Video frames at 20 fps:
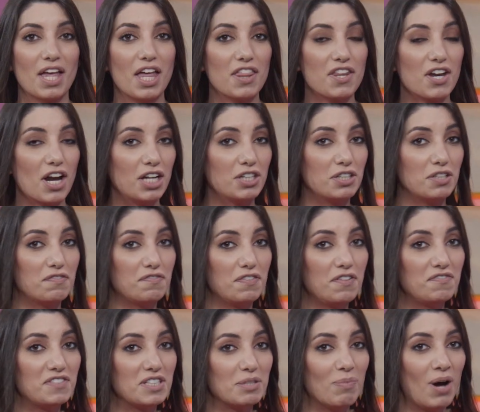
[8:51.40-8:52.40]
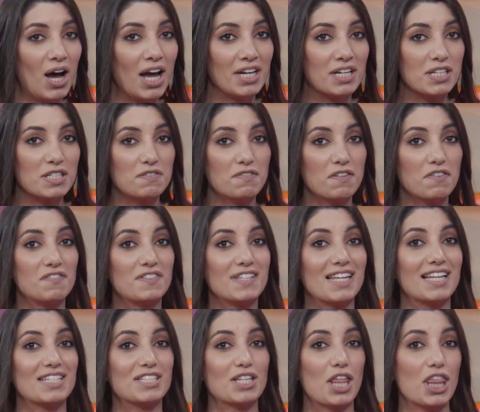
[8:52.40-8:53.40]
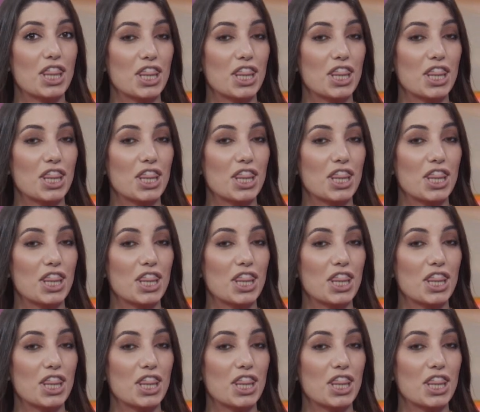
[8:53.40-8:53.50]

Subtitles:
350 minus 50 is